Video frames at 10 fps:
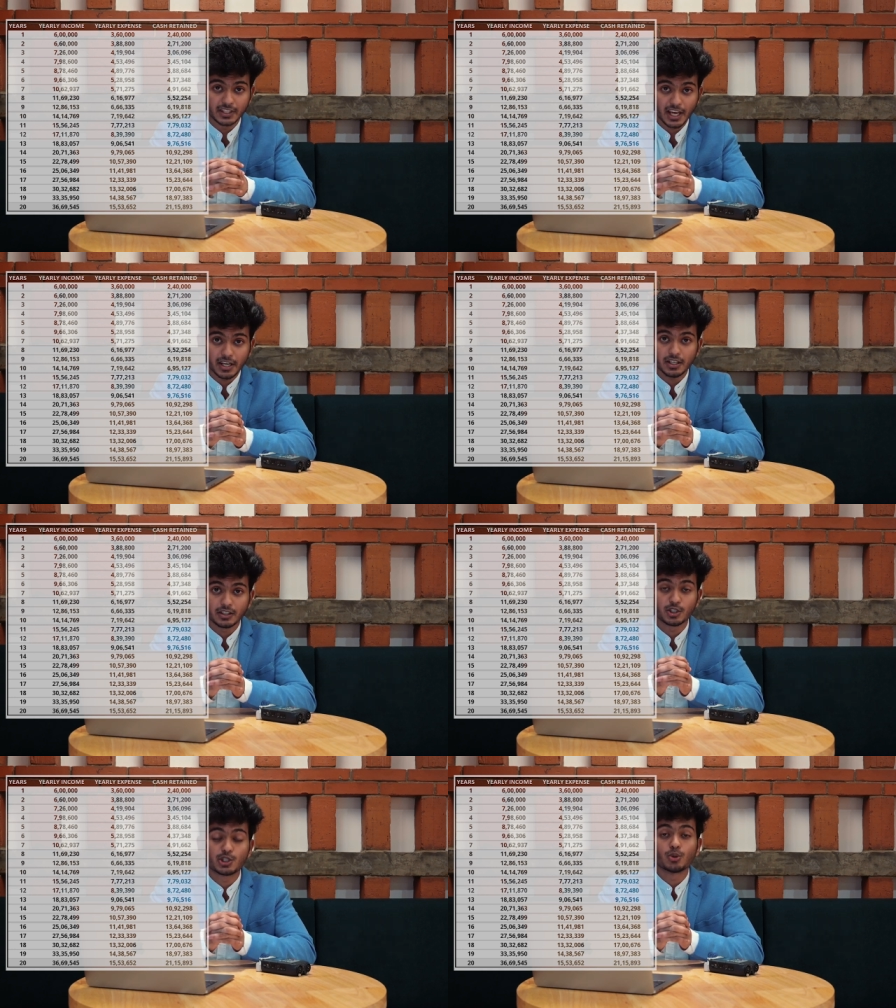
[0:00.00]
then
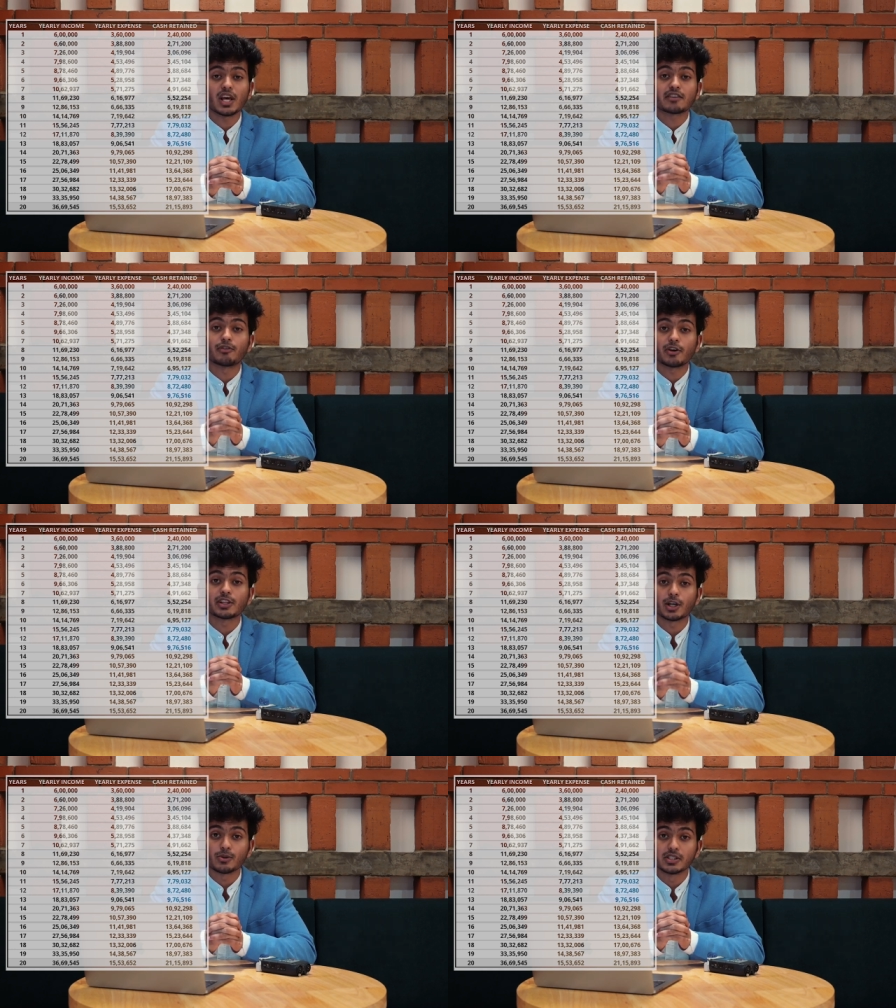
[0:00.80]
this two lakh forty
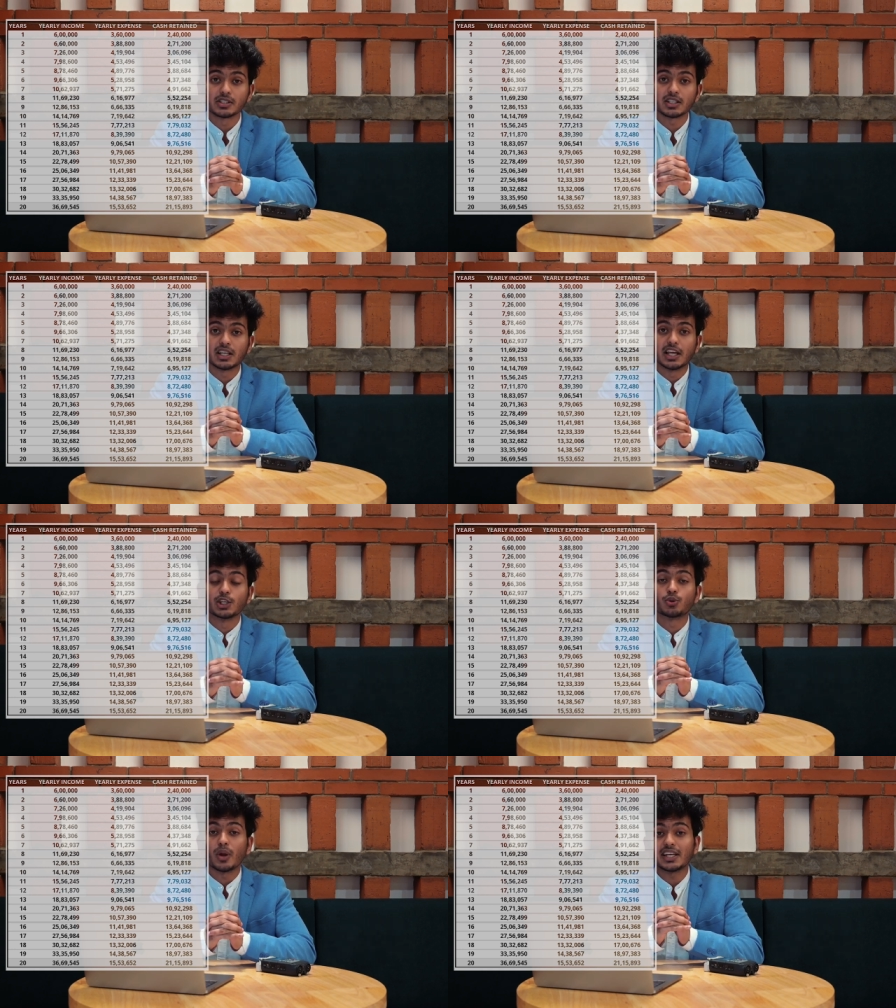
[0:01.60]
thousand
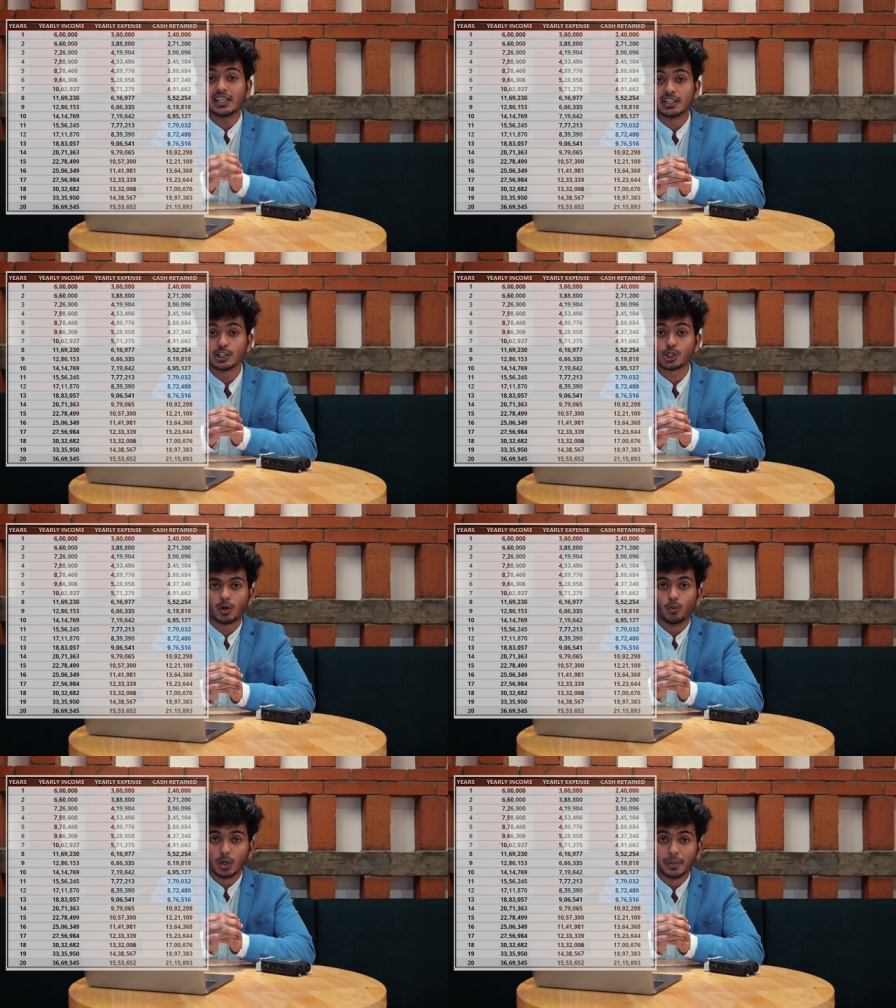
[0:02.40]
in twenty years
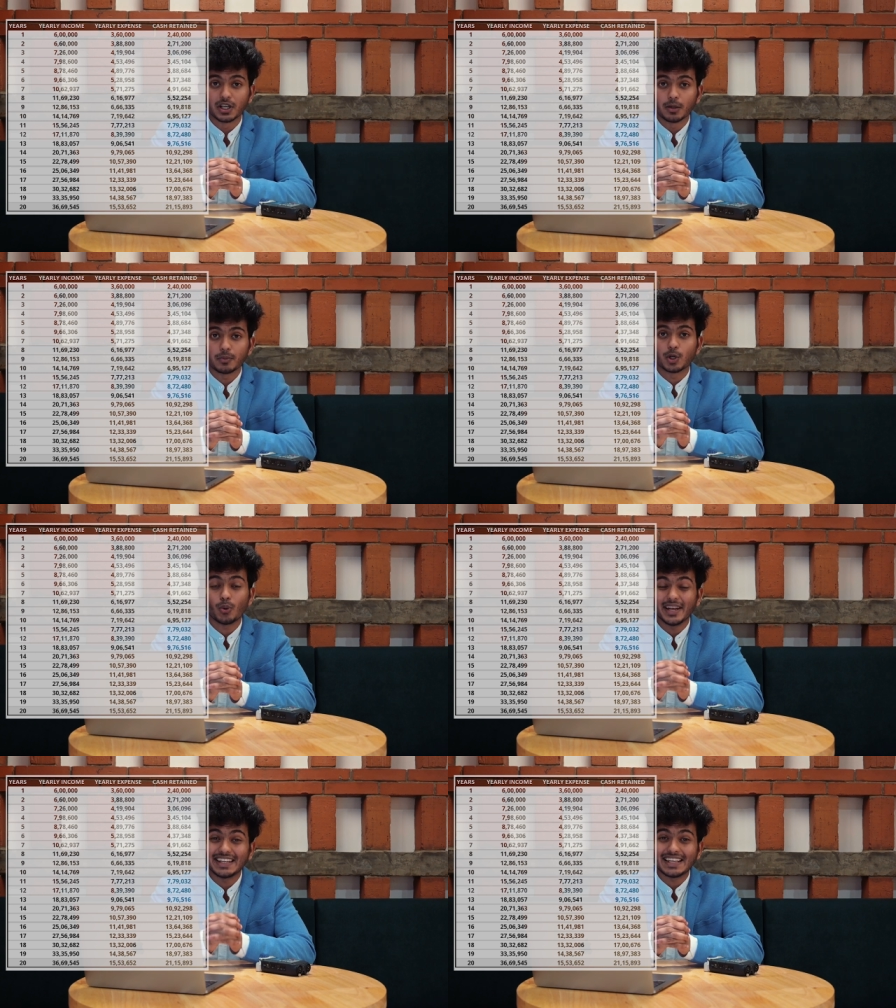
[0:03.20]
will become
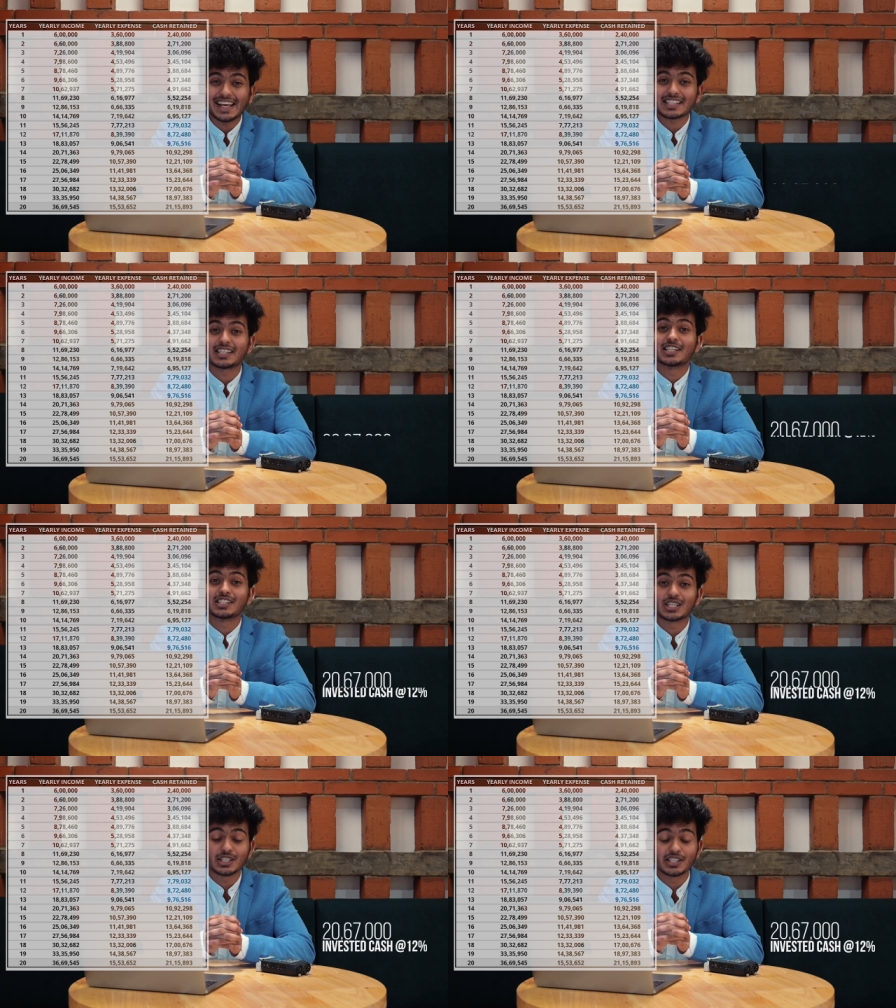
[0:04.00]
twenty lakhs
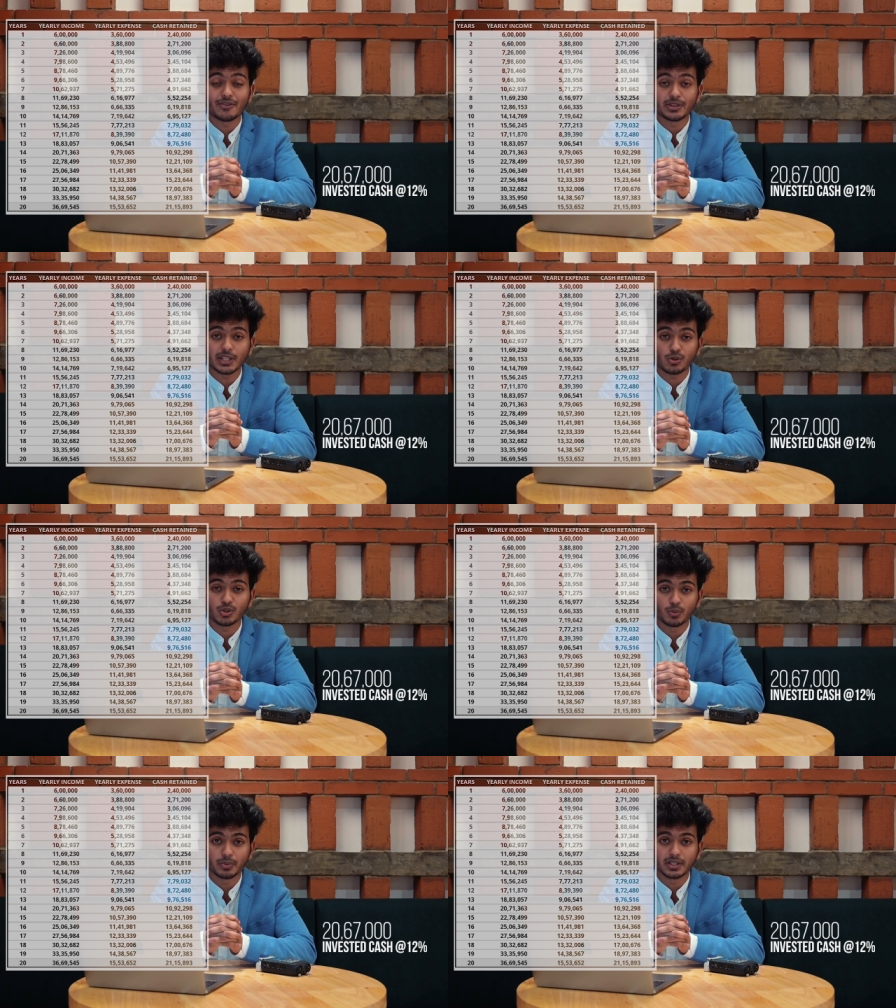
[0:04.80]
sixty-seven
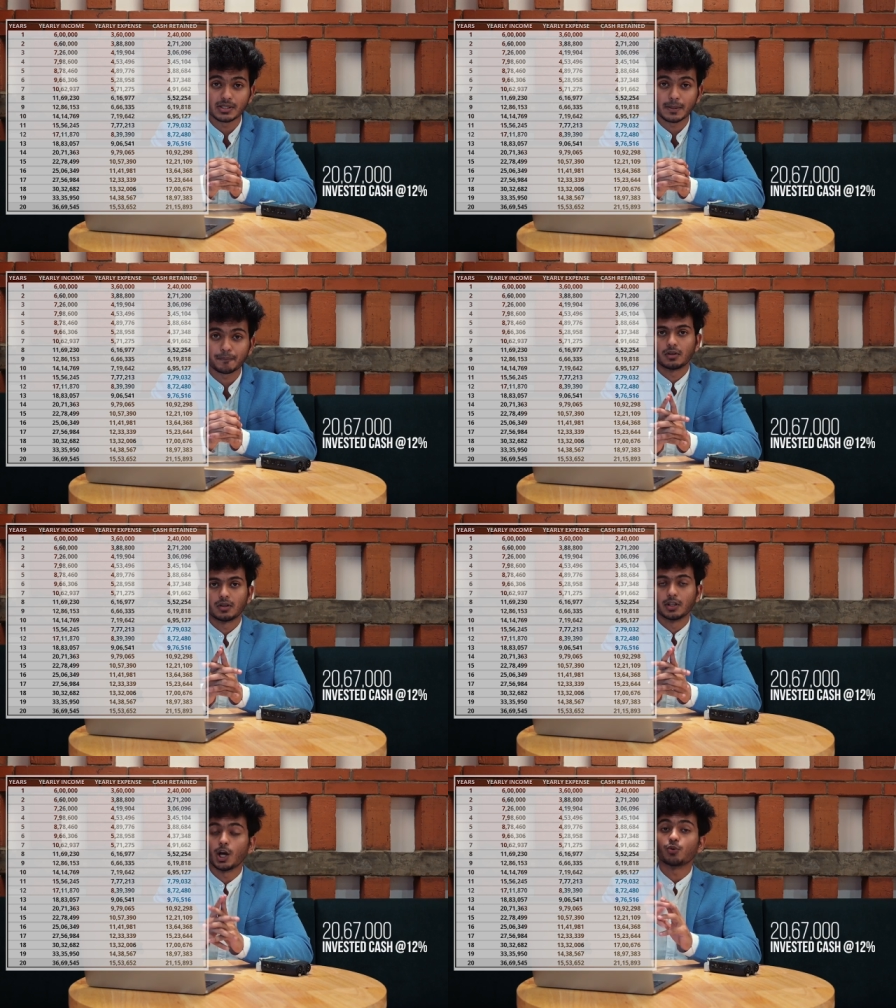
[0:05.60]
thousand rupees.
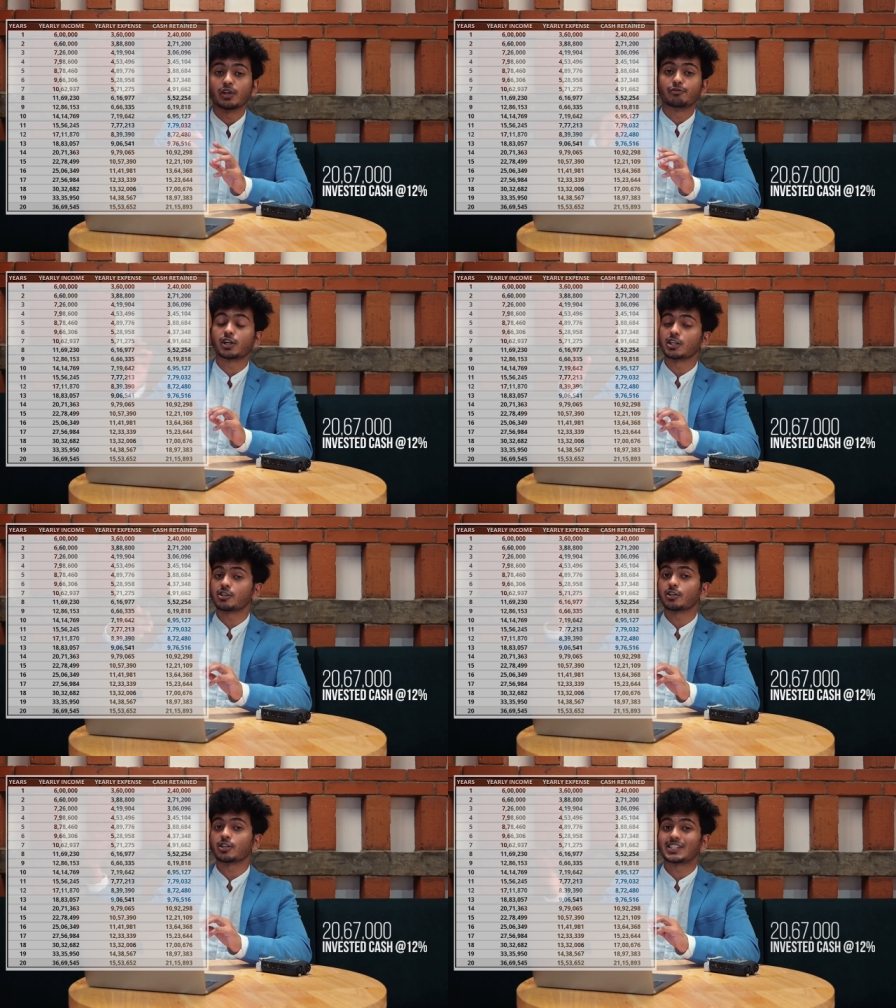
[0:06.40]
Now, if you
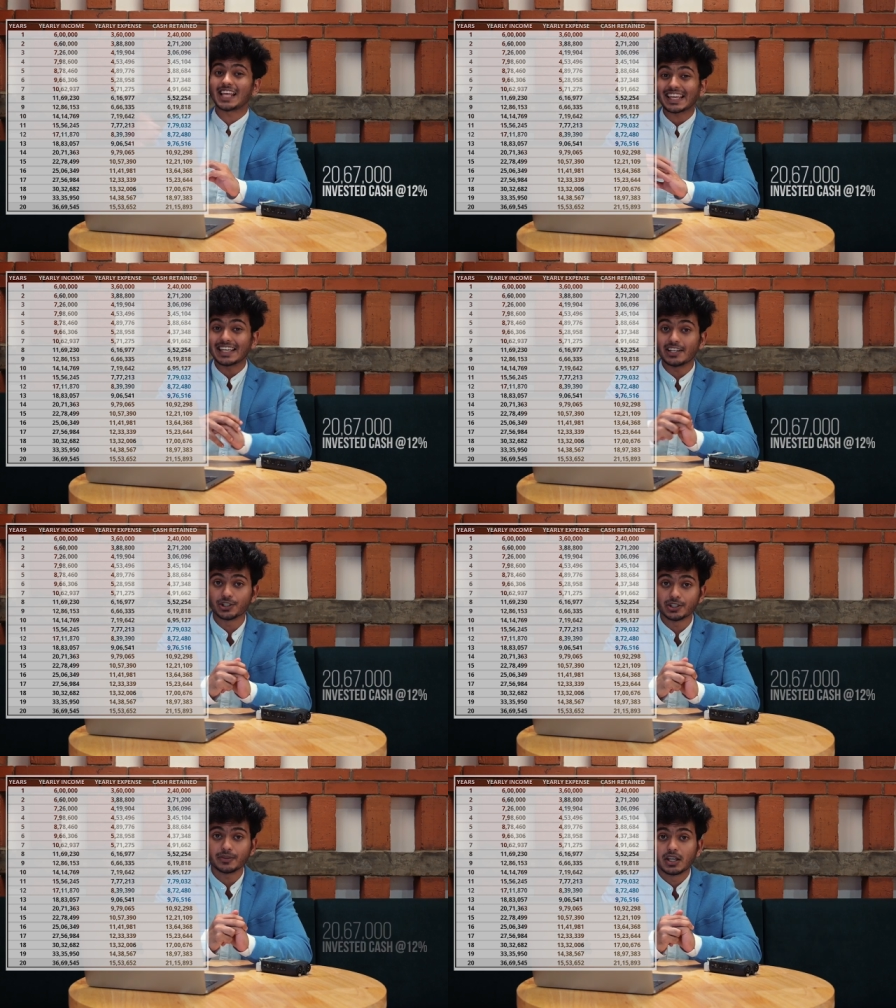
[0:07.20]
consider the second
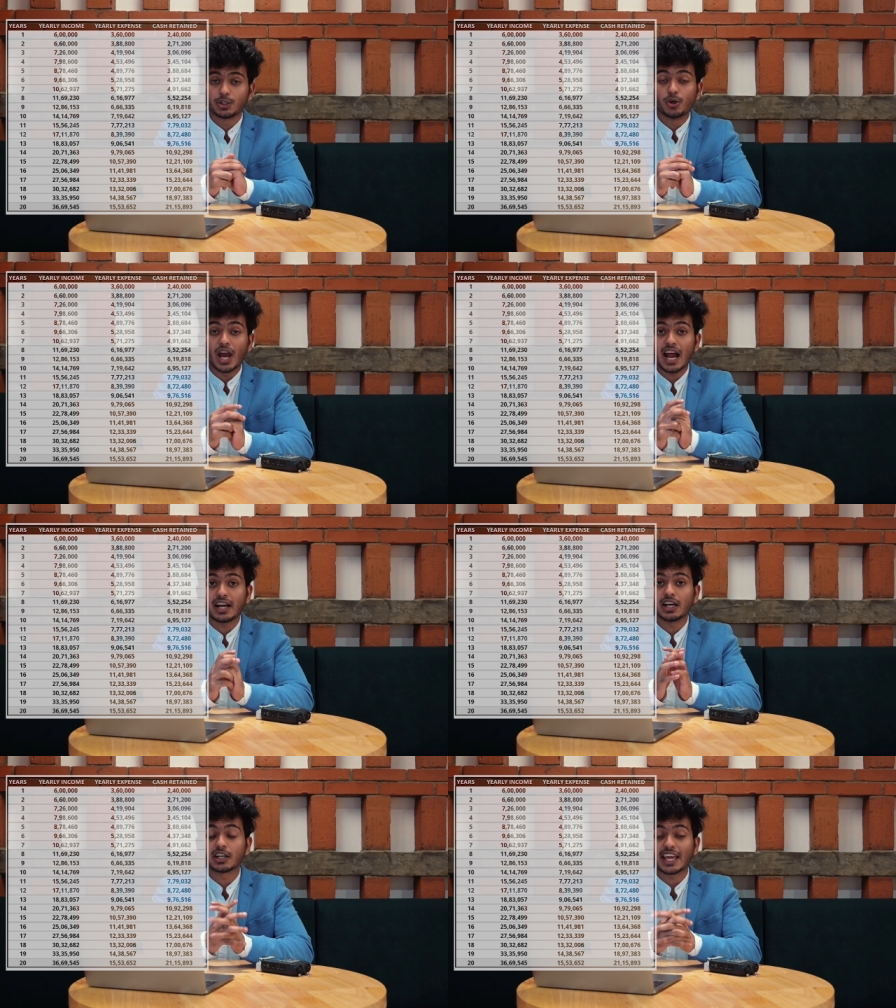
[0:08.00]
year, you had a